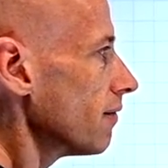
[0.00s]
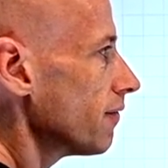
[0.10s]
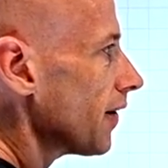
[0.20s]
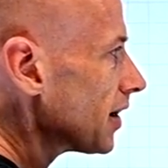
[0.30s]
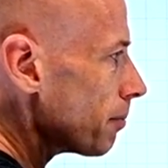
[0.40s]

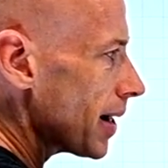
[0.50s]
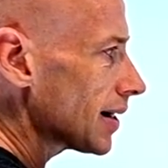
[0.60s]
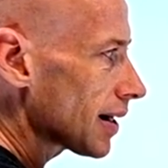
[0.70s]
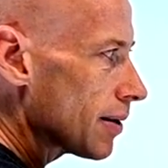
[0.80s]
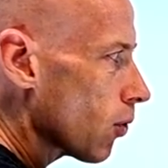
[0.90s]

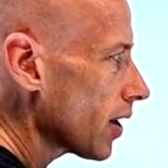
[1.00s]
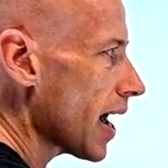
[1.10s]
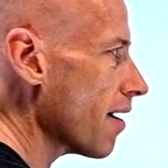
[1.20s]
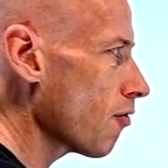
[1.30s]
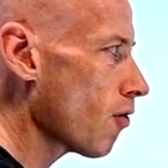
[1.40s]
Fundamentally,
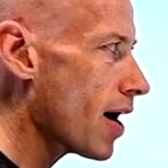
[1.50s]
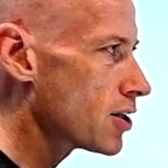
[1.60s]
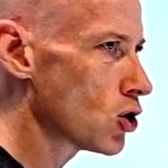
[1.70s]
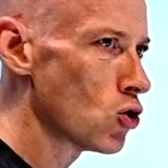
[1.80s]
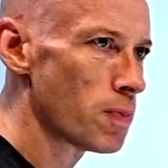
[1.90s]
whatever I
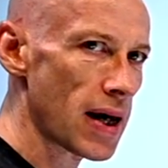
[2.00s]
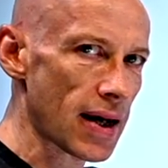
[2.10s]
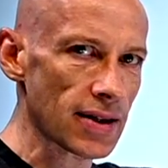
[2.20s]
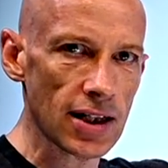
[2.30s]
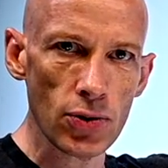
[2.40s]
do, be
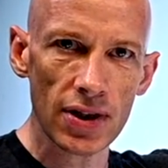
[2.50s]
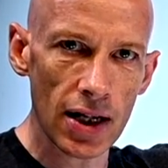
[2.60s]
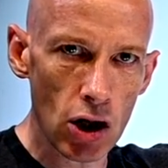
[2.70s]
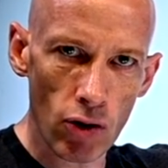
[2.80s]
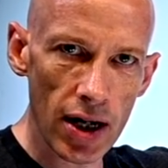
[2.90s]
it continuous
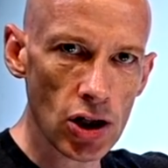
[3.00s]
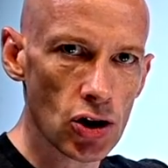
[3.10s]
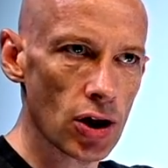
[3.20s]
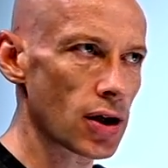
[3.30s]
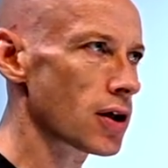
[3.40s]

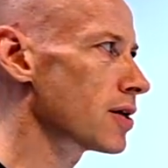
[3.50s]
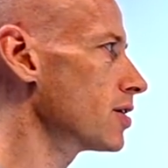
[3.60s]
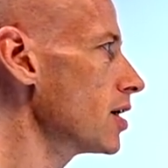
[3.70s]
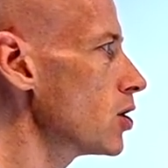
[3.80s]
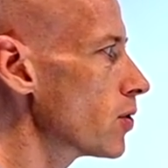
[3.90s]
integration,
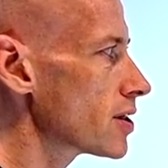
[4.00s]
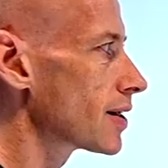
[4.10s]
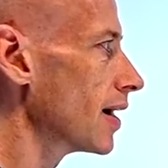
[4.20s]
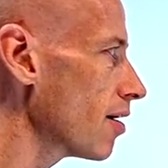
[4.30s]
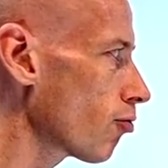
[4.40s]
continuous
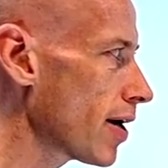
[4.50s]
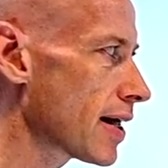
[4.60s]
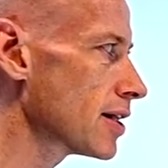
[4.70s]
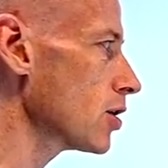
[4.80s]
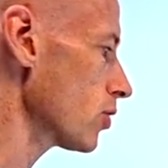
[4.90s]
delivery,
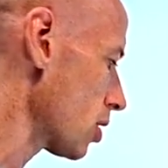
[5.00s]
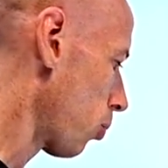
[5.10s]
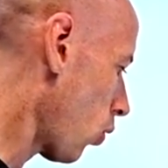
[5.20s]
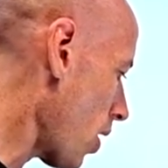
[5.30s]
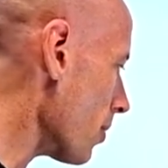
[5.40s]
continuous
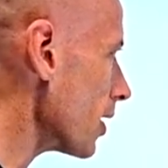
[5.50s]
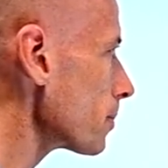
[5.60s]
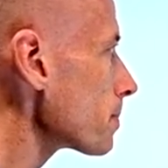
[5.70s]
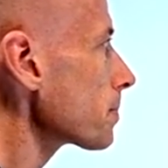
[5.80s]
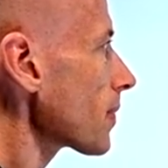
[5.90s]

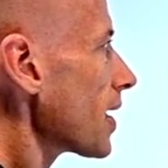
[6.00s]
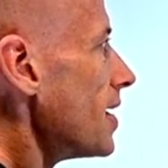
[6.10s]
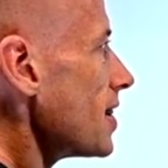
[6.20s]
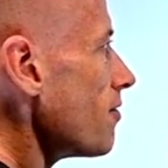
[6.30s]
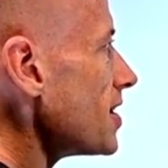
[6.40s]
deployment,
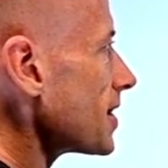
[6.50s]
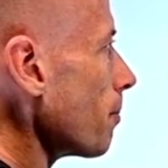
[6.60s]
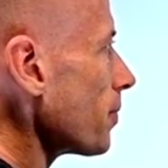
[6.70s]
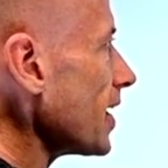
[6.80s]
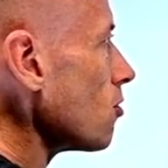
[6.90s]
there is
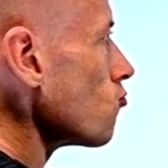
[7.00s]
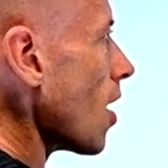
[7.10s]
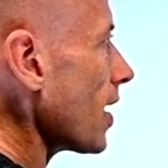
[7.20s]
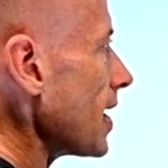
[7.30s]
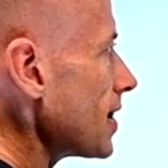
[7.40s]
something
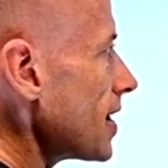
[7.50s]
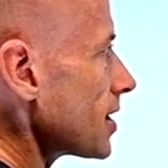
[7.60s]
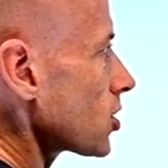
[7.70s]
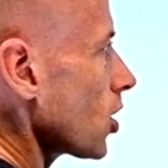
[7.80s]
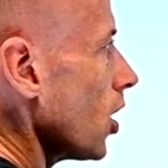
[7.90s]
running
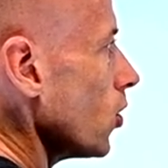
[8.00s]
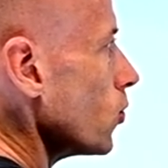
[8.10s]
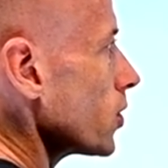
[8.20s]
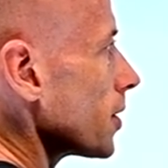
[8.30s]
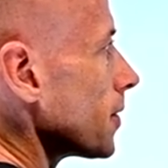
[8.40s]
this
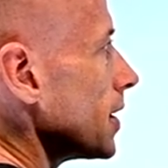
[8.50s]
code.